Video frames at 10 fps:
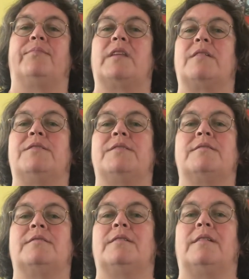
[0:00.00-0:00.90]
Because
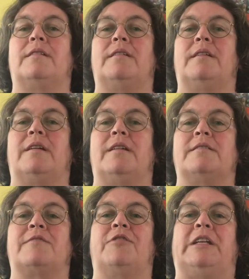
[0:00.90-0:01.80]

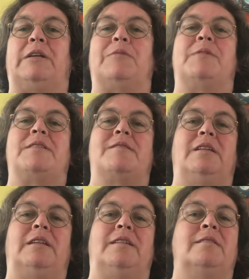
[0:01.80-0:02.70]
it's funny, we
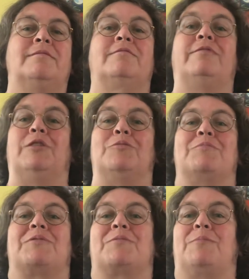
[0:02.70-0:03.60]
see
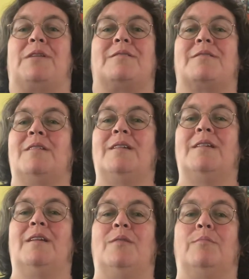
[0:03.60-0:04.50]
films with
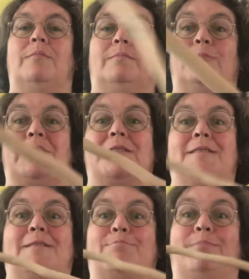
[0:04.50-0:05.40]

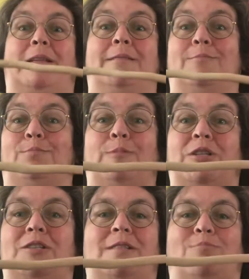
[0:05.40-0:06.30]
wizards and
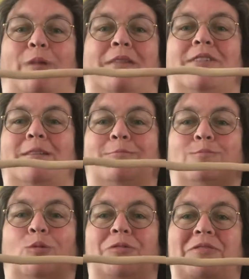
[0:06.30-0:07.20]
witches waving
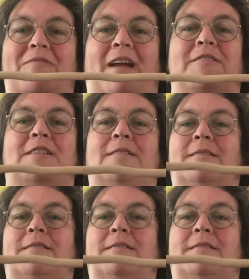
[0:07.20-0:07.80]
wands around,